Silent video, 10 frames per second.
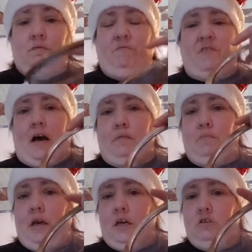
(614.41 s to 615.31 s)

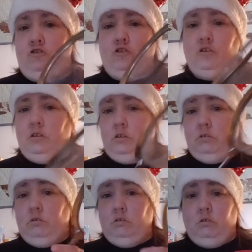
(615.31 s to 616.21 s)
fine mesh.
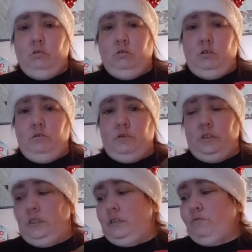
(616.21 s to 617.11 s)
You
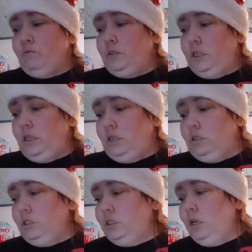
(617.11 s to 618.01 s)
can sift with
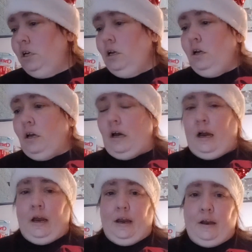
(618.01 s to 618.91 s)
these.
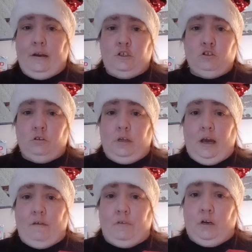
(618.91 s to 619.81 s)
I actually
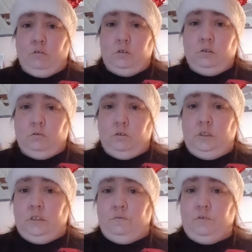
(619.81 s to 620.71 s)
have an old school
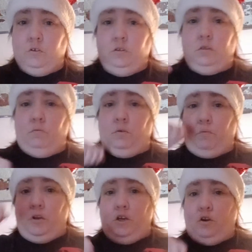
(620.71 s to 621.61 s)
sifter, the
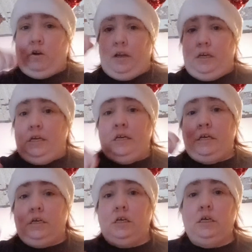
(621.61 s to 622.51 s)
one where you crank it.